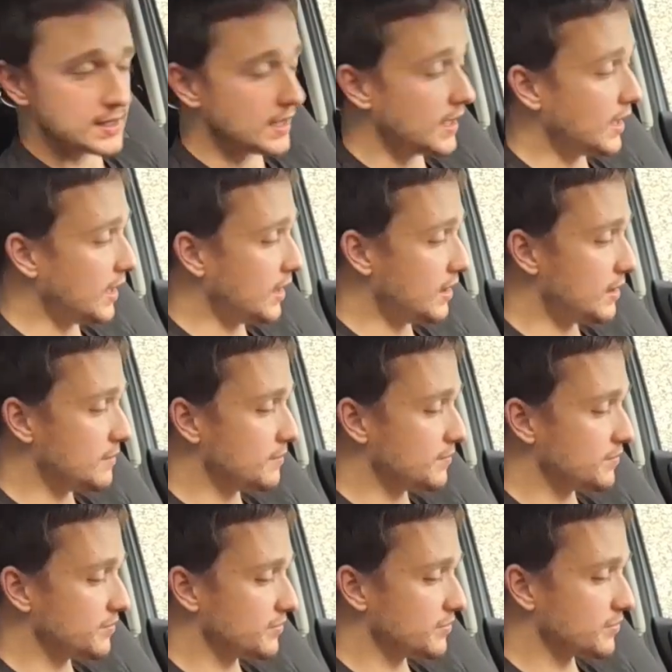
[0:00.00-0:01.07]

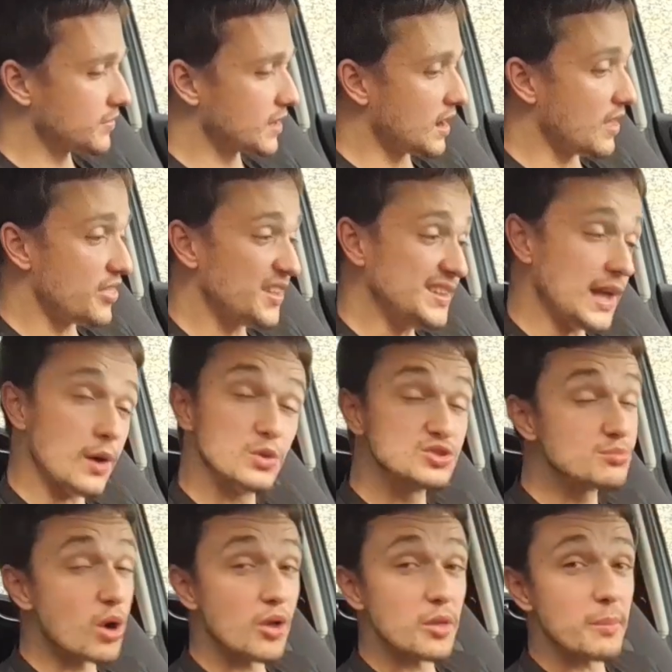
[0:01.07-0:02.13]
I think that was
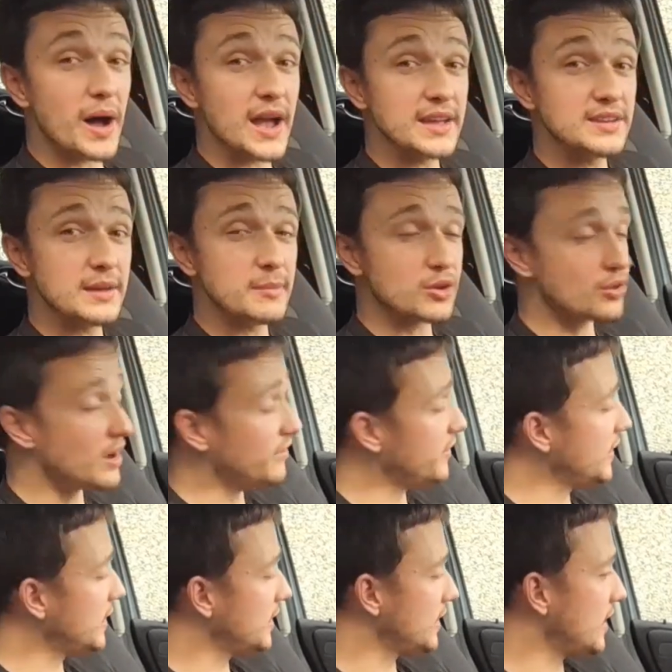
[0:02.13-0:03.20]
more the buyer demographic.